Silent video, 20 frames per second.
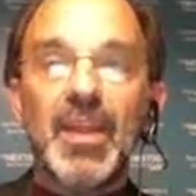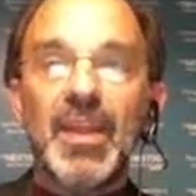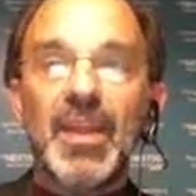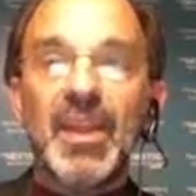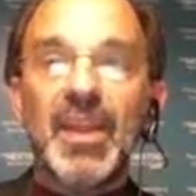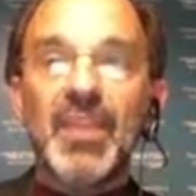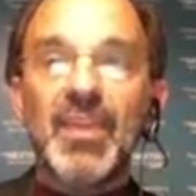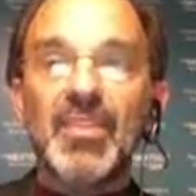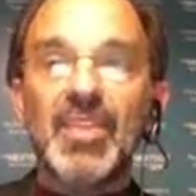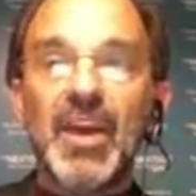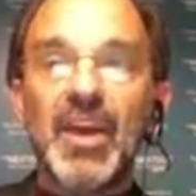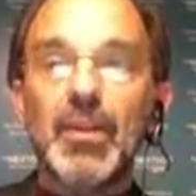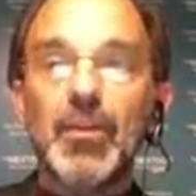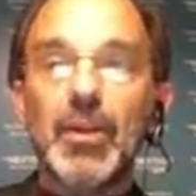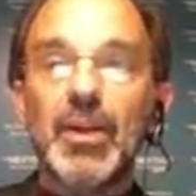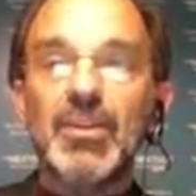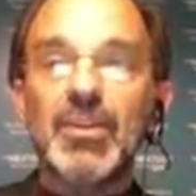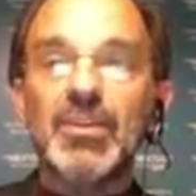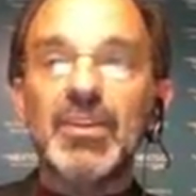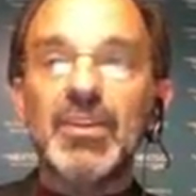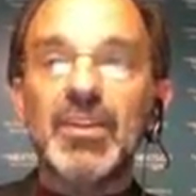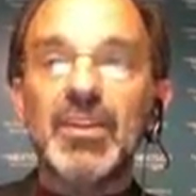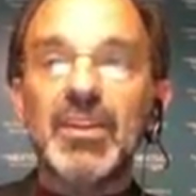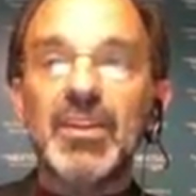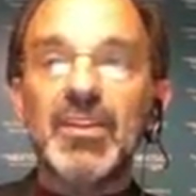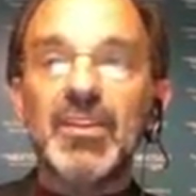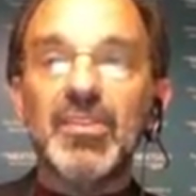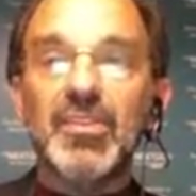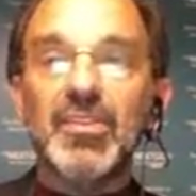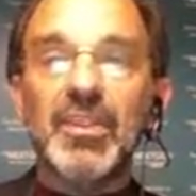And that question
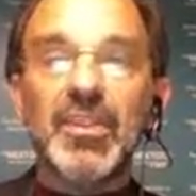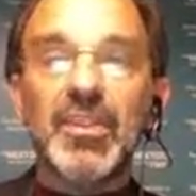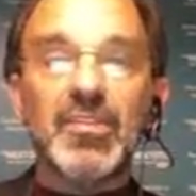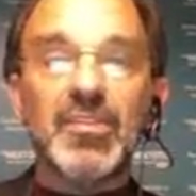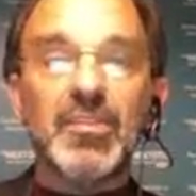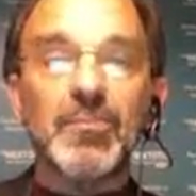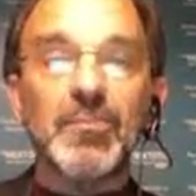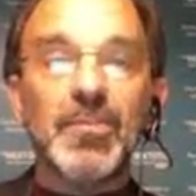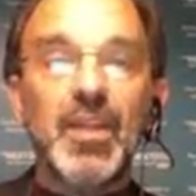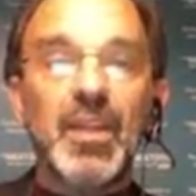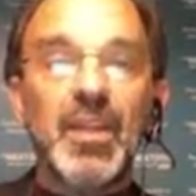is this.